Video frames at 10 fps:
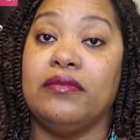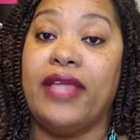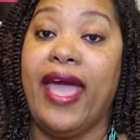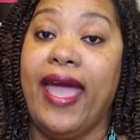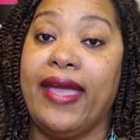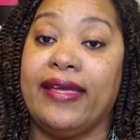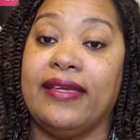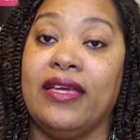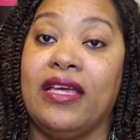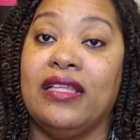hey,
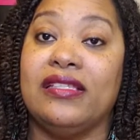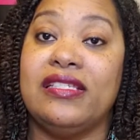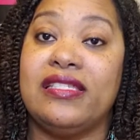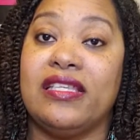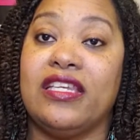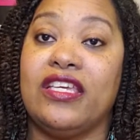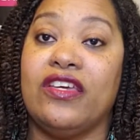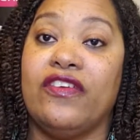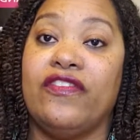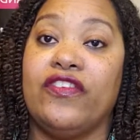listen,
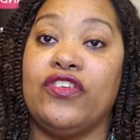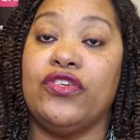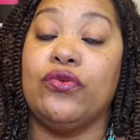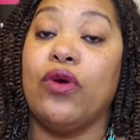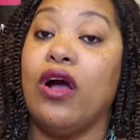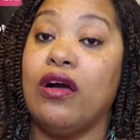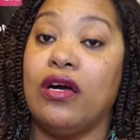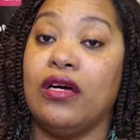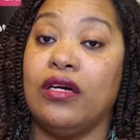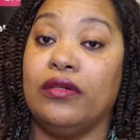if you
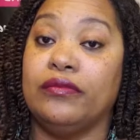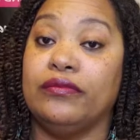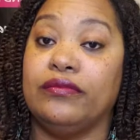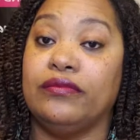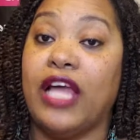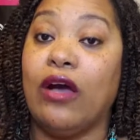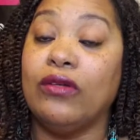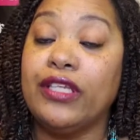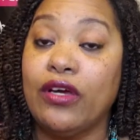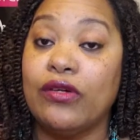not
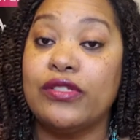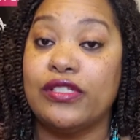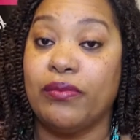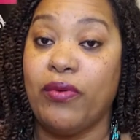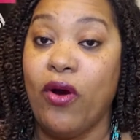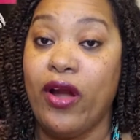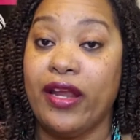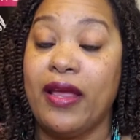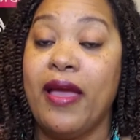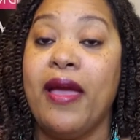only host the party,